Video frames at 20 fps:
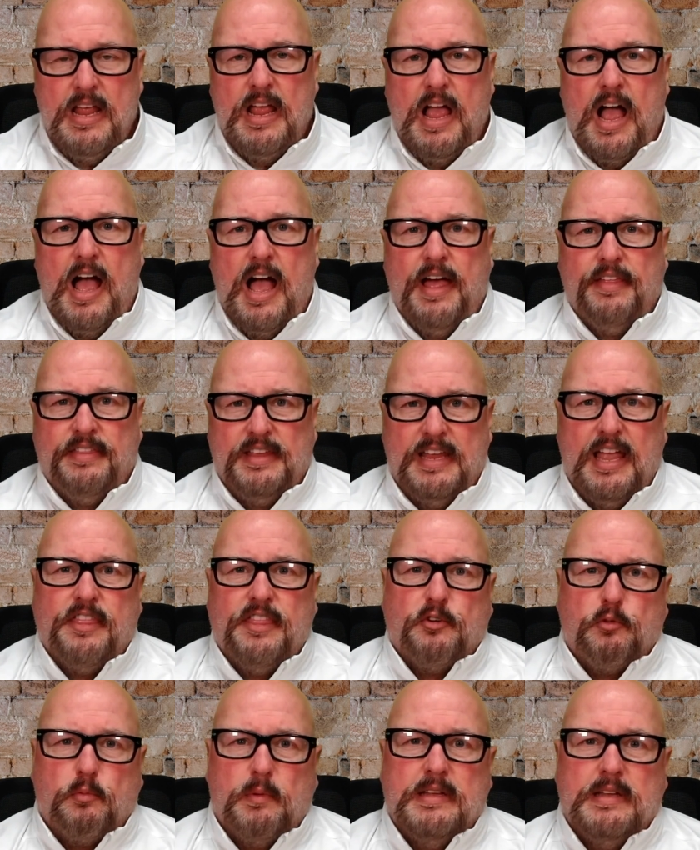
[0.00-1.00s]
The
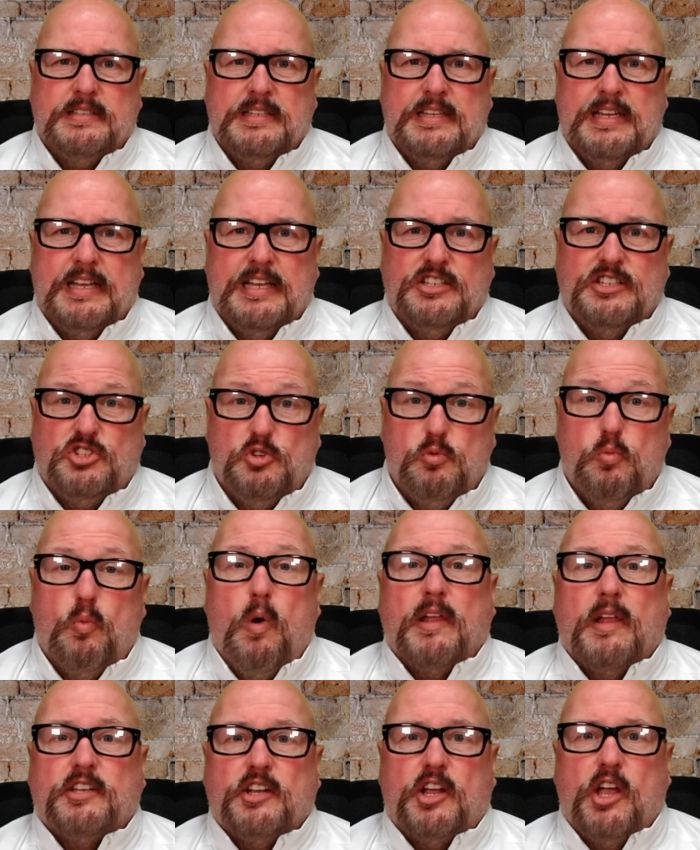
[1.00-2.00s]
other reason is you
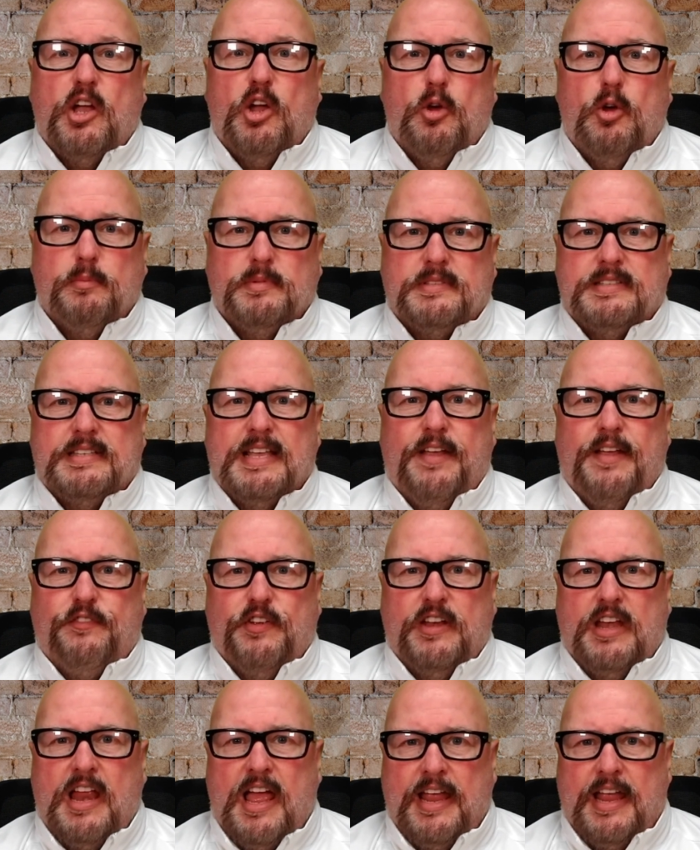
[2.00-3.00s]
want to go home safe
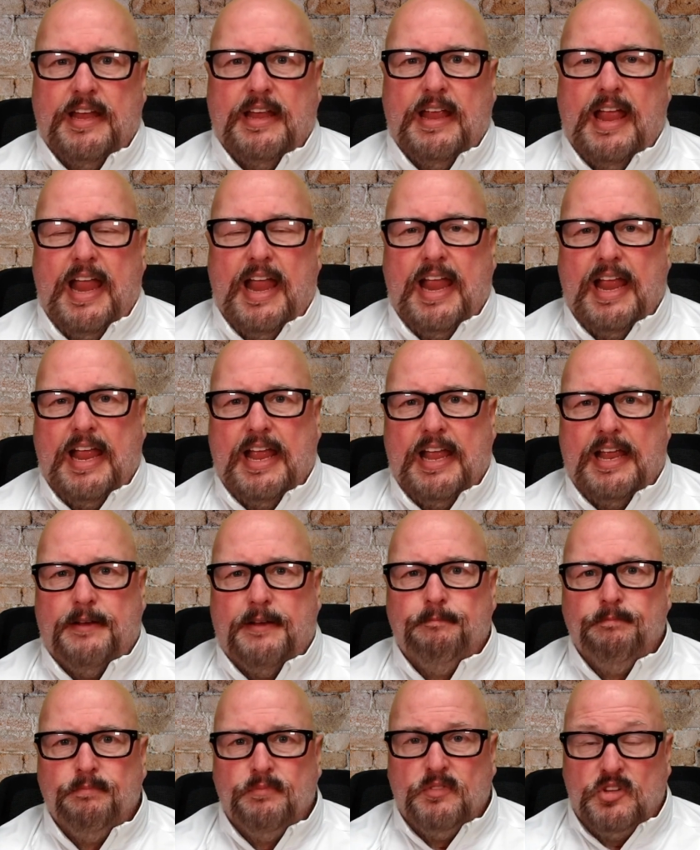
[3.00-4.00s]
at night, and
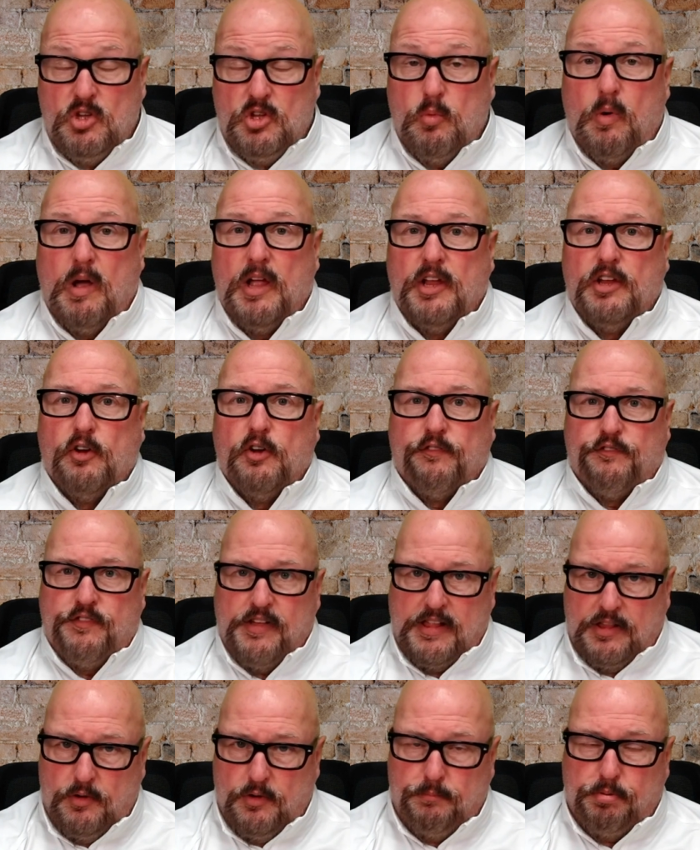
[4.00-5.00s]
you want your
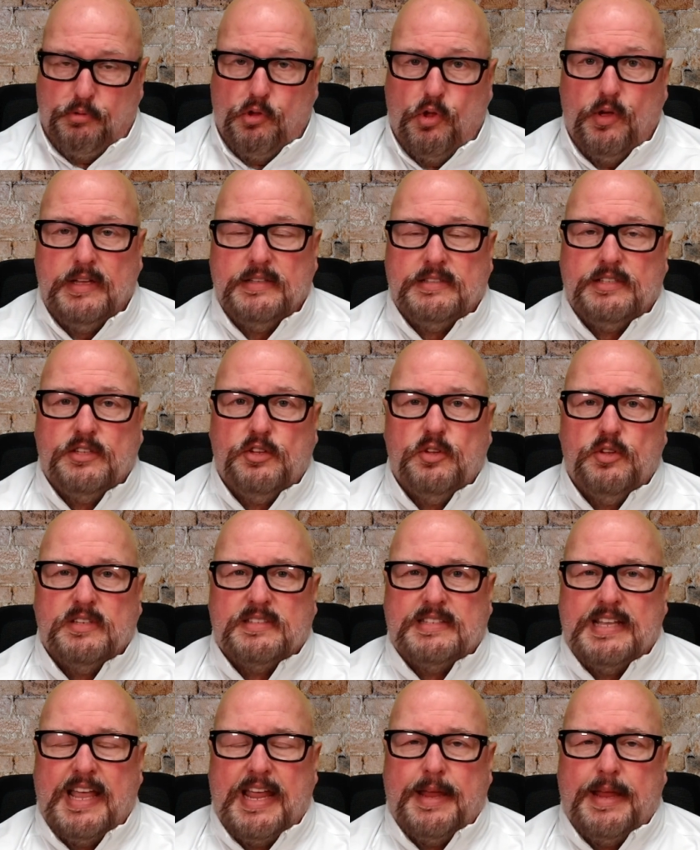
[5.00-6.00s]
fellow employees to do the
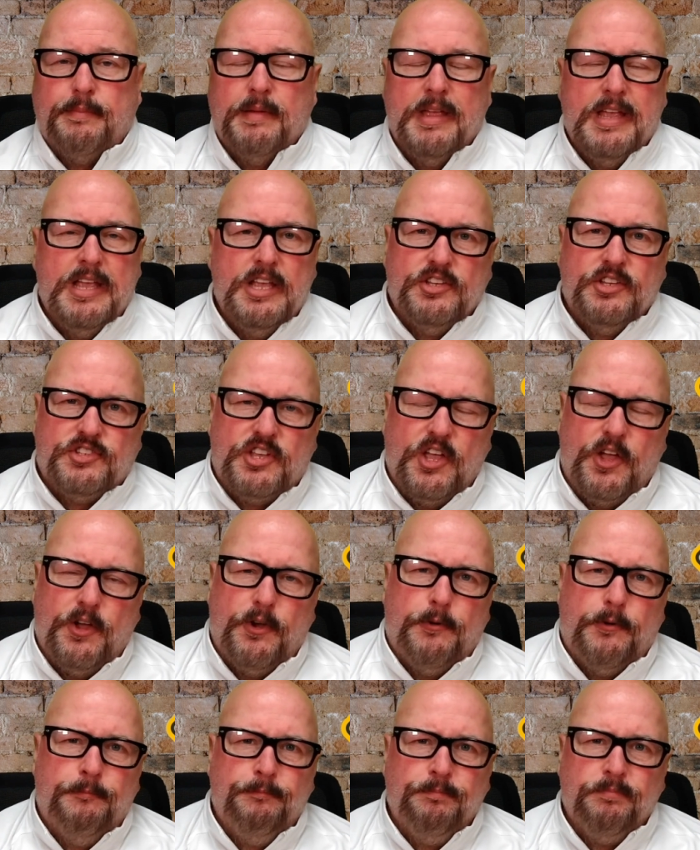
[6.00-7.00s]
same.
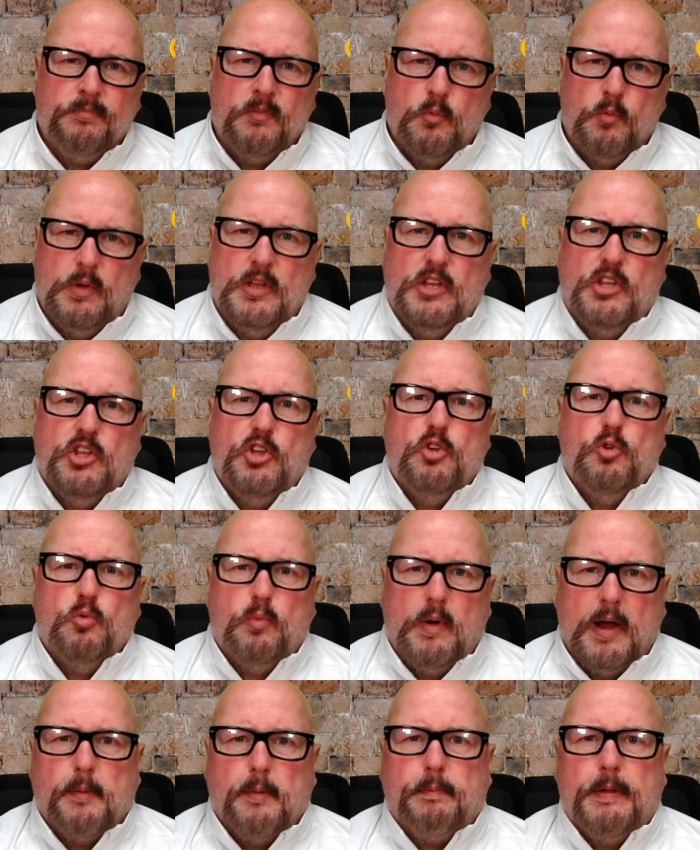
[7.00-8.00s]
So when you
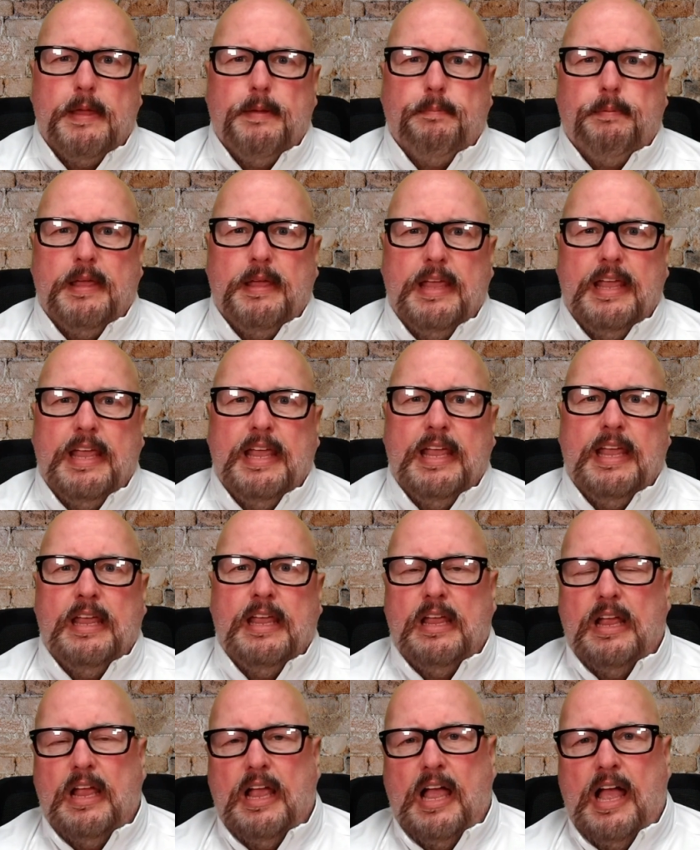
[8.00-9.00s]
wear
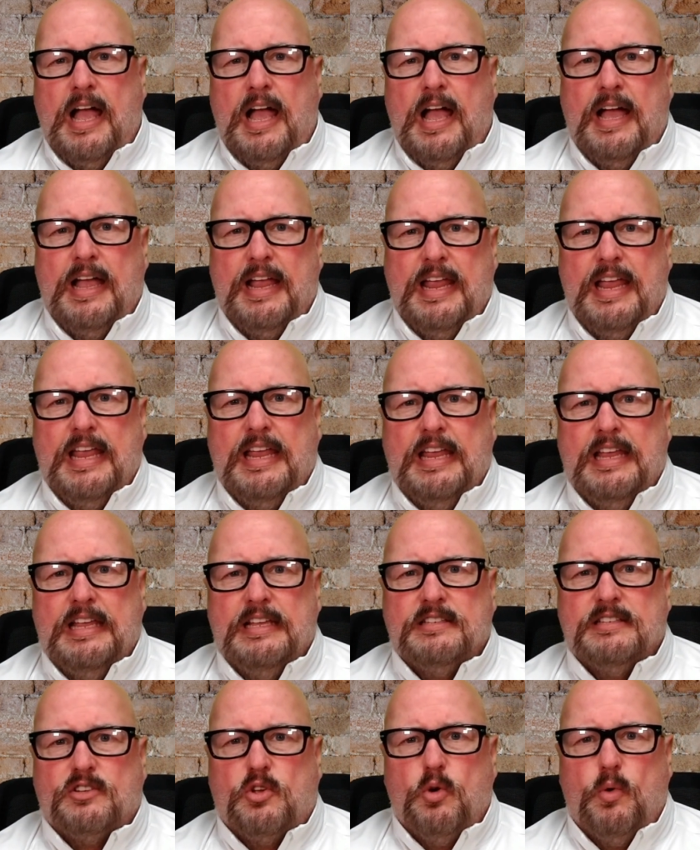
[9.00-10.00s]
PPE, it
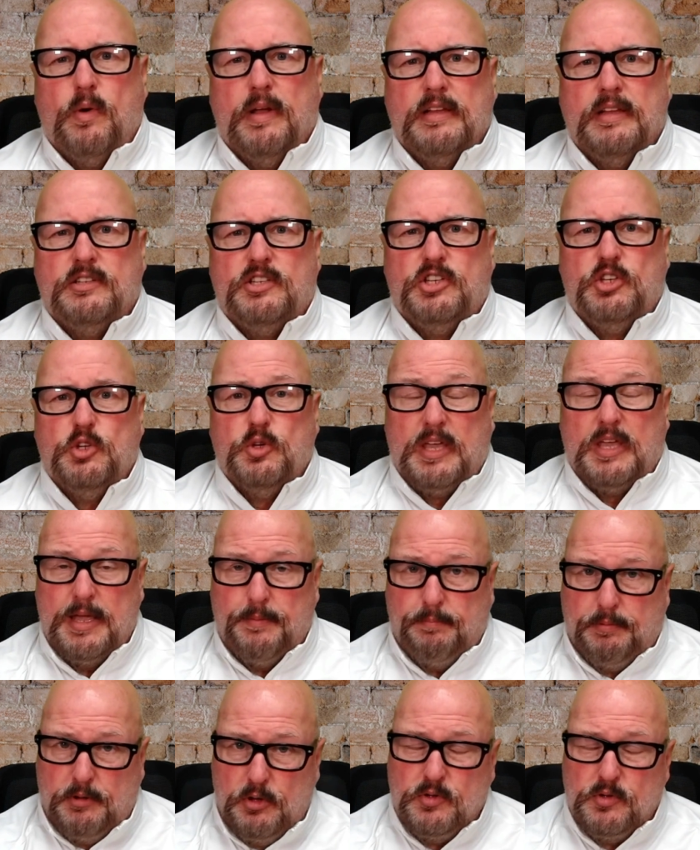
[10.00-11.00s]
is going to
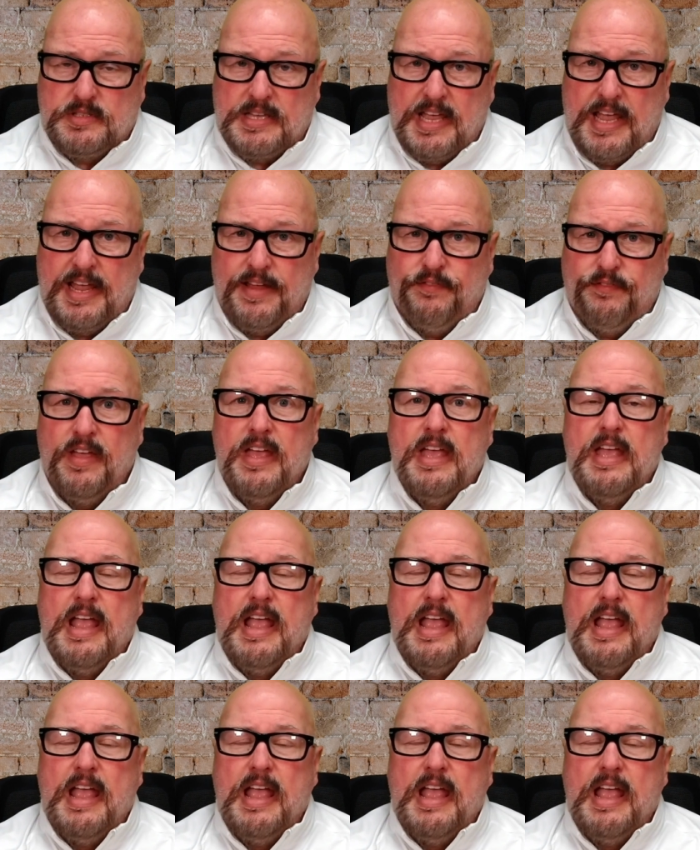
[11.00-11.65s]
keep you safe.